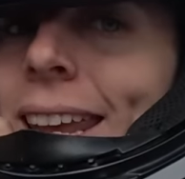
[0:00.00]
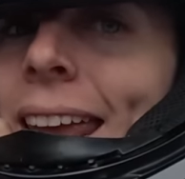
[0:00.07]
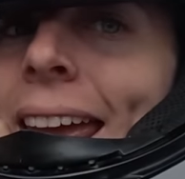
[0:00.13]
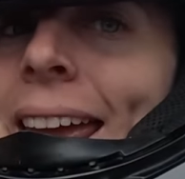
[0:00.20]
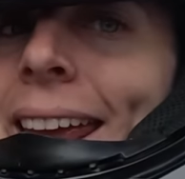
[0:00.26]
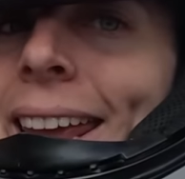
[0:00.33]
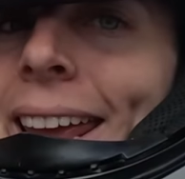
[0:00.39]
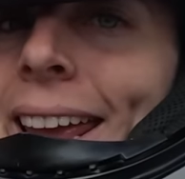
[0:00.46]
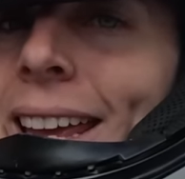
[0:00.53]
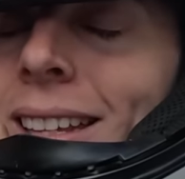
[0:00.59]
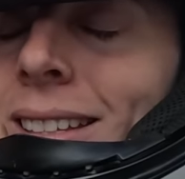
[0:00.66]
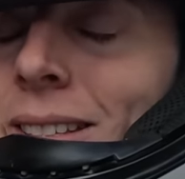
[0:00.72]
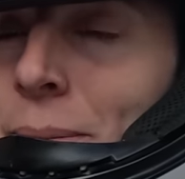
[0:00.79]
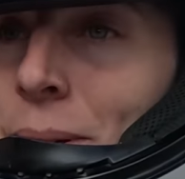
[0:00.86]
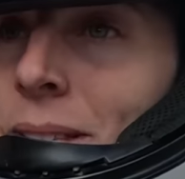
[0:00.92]

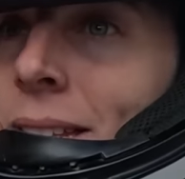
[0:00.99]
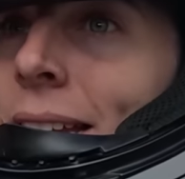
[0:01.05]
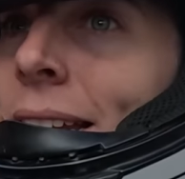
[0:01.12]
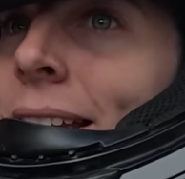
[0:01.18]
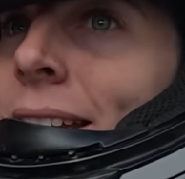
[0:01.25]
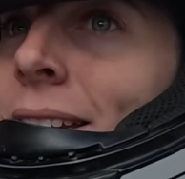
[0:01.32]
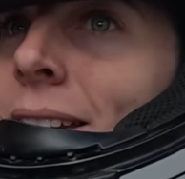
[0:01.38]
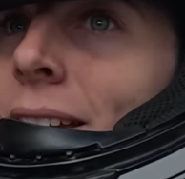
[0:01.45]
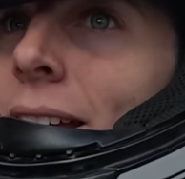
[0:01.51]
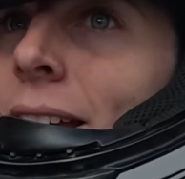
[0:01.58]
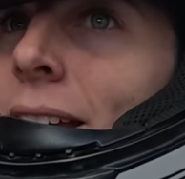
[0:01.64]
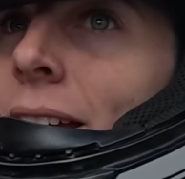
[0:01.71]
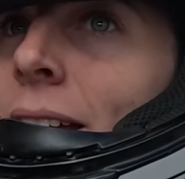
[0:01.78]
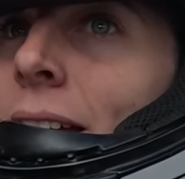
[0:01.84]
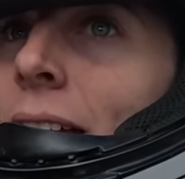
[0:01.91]
Kekis. We're still in
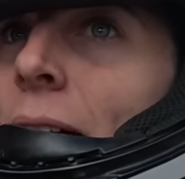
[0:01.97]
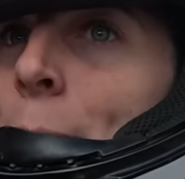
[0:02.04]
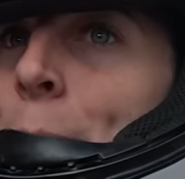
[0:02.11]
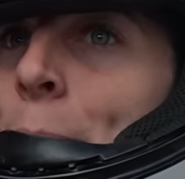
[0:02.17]
uh,